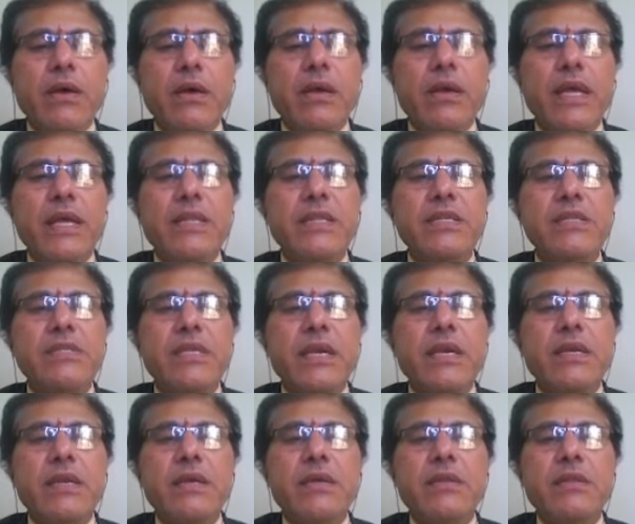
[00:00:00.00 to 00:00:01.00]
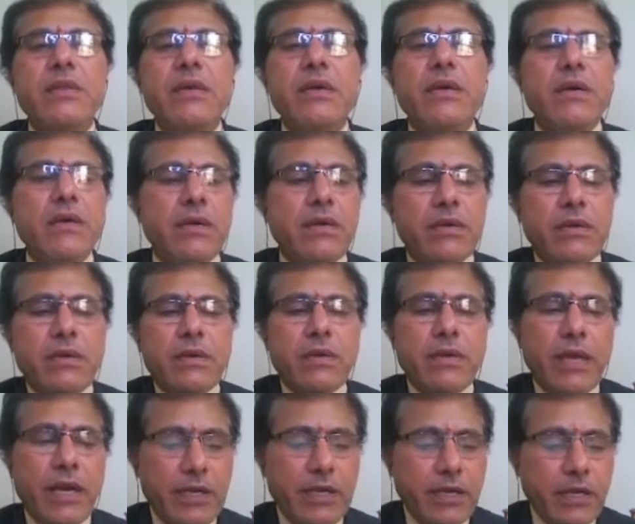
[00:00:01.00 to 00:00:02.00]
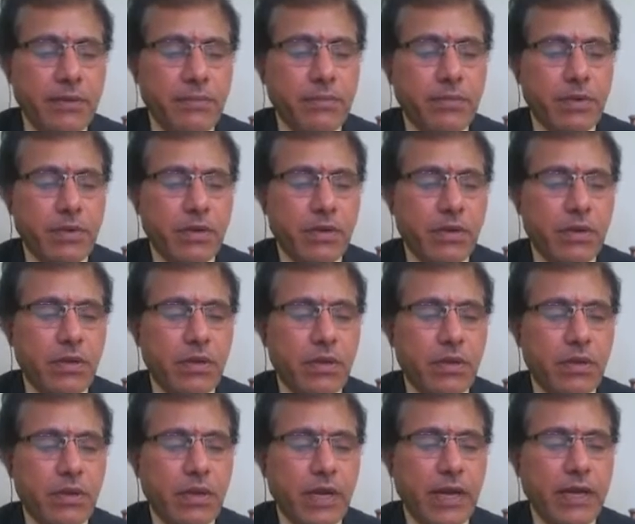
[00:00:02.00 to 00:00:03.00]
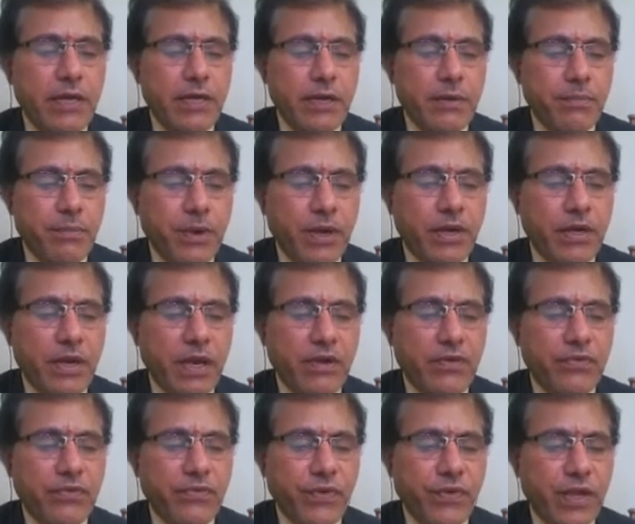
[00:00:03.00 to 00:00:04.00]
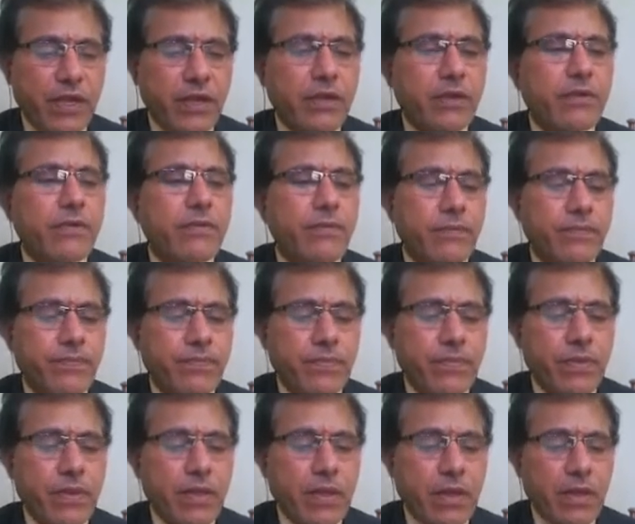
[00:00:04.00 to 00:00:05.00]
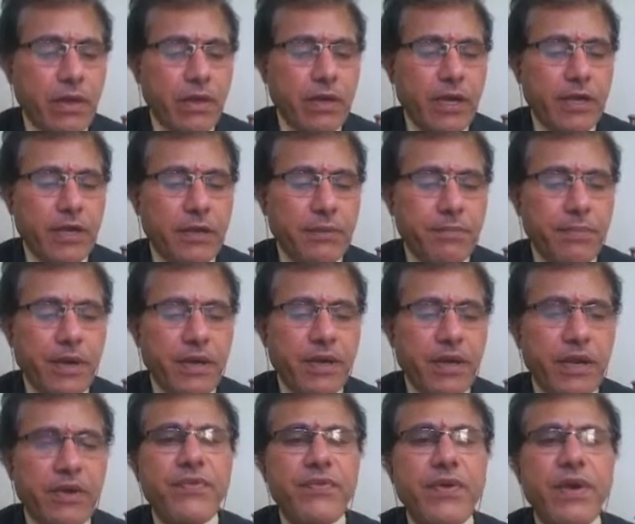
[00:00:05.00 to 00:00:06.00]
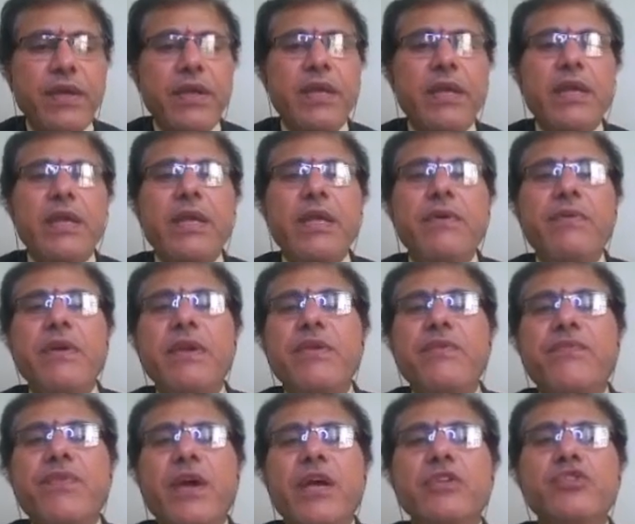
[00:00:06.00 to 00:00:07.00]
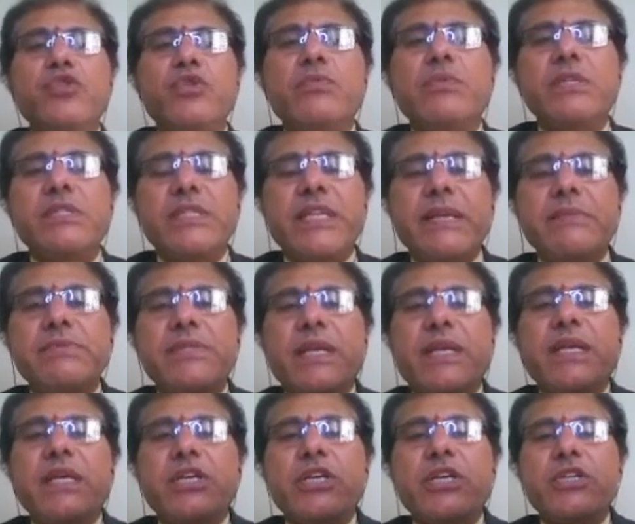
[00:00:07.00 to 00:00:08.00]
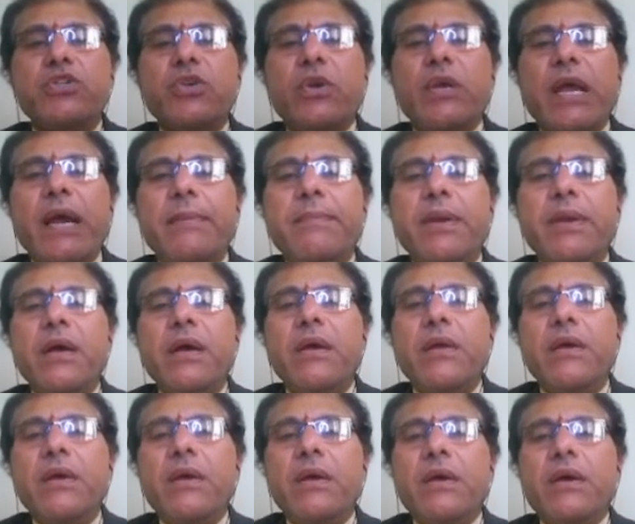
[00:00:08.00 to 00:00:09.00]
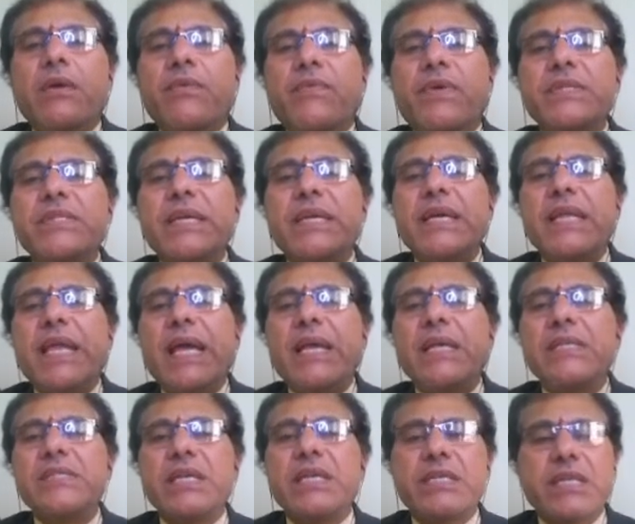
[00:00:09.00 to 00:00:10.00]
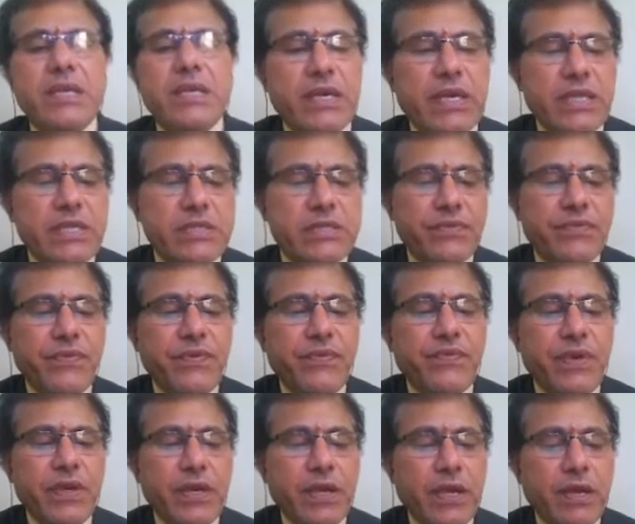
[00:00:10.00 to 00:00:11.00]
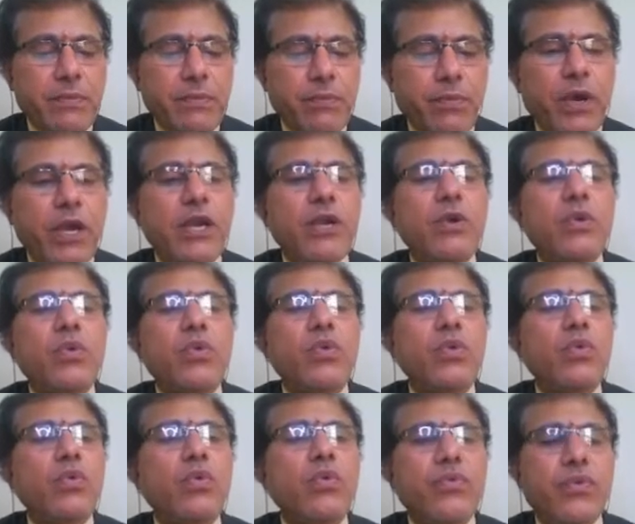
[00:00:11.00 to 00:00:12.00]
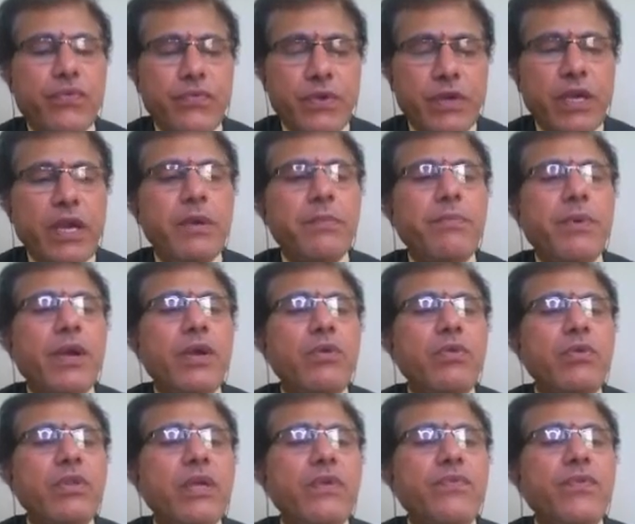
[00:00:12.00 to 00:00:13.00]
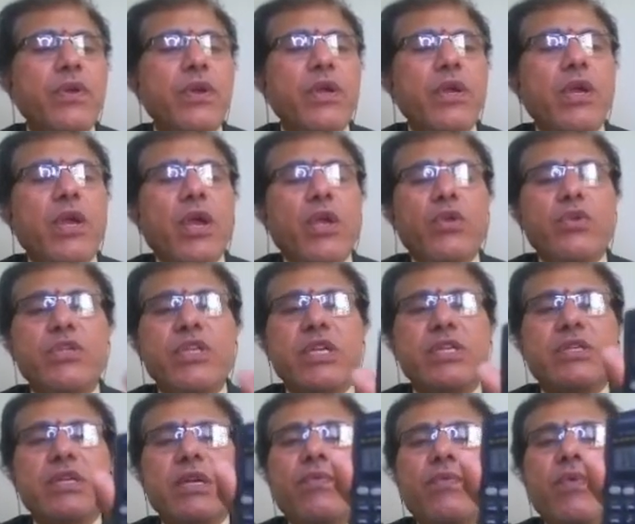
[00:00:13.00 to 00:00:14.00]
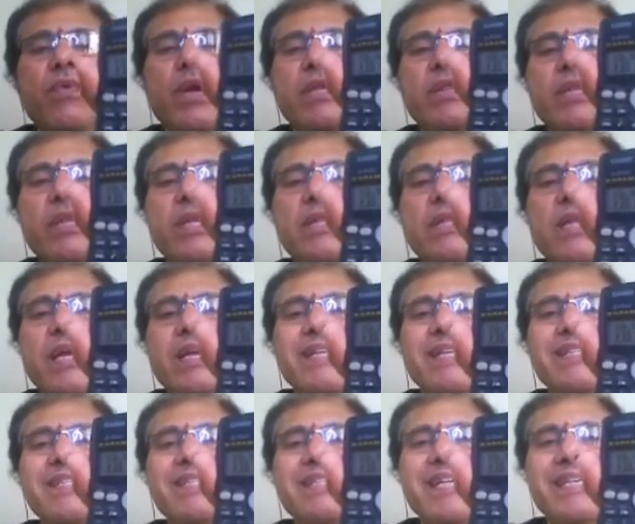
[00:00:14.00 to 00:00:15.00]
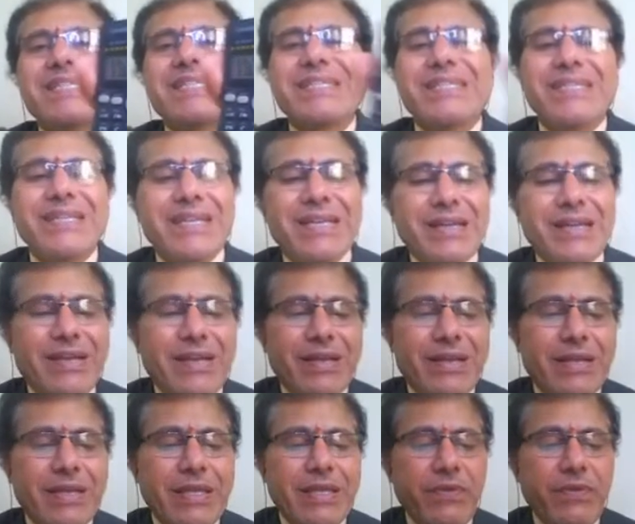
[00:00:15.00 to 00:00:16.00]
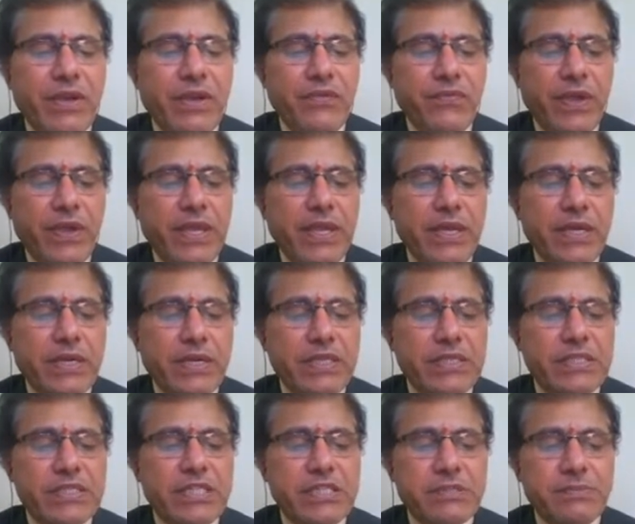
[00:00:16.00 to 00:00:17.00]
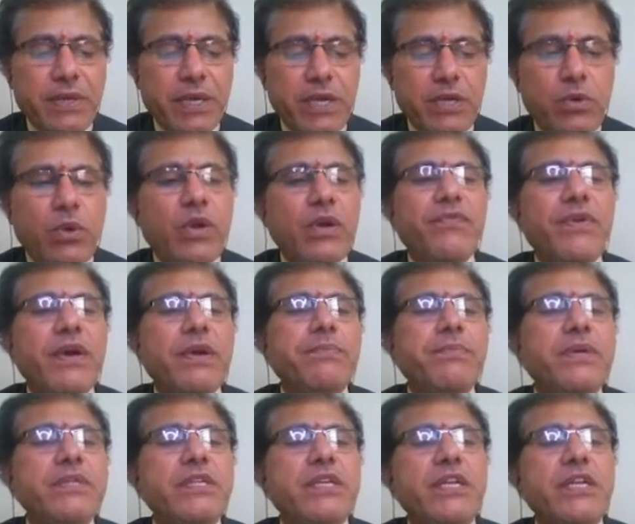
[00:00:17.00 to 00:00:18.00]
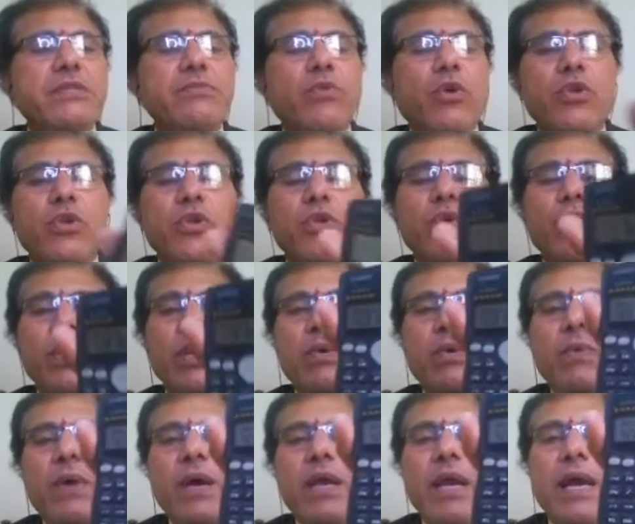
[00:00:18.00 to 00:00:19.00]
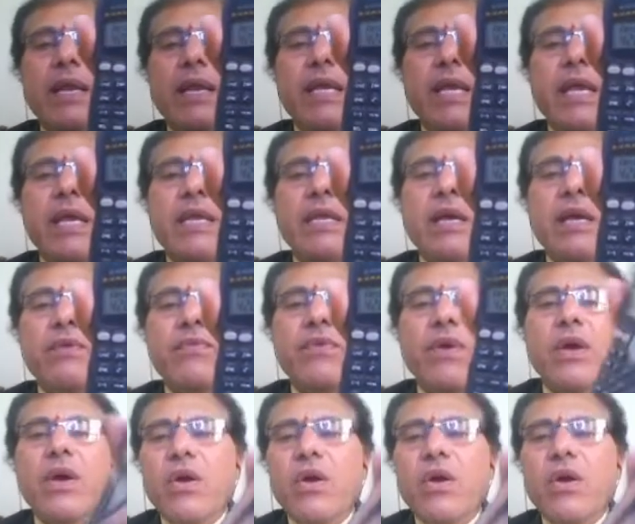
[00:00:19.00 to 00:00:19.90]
Like this, right? The 19.95, even if I assume the same standard ratio lambda for single angle section, it is 59.2. Therefore you just require 336. Even if I increase this by 25% more, you require an area of